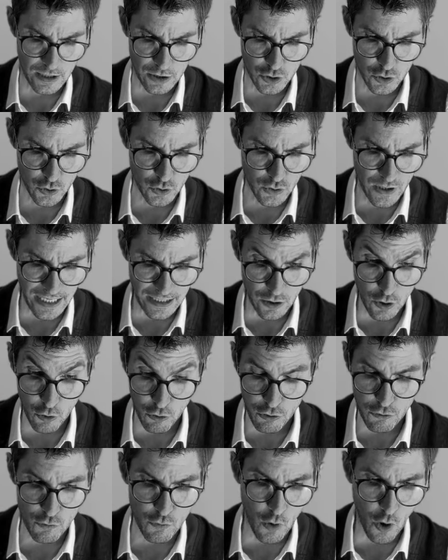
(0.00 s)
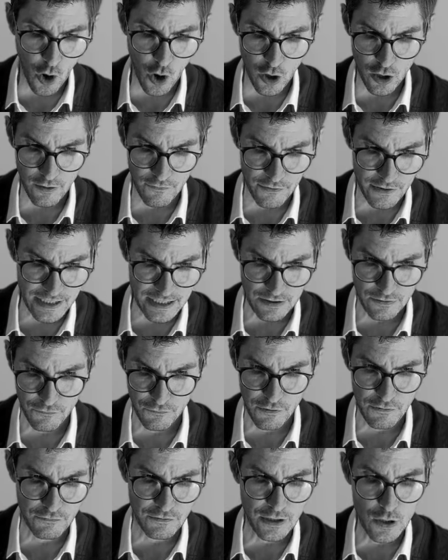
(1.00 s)
So you can go through all of this,
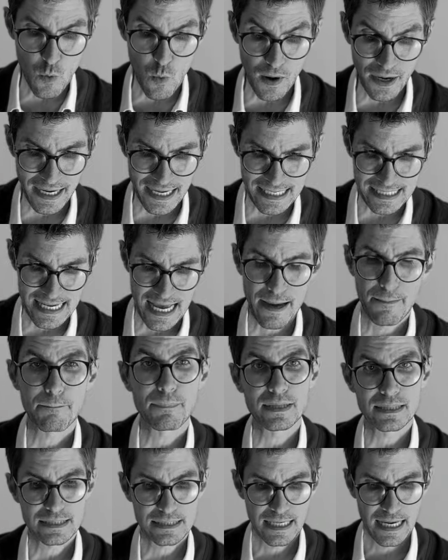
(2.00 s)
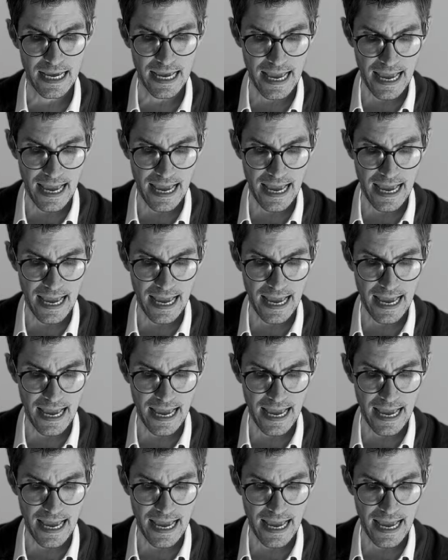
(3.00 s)
51 examples,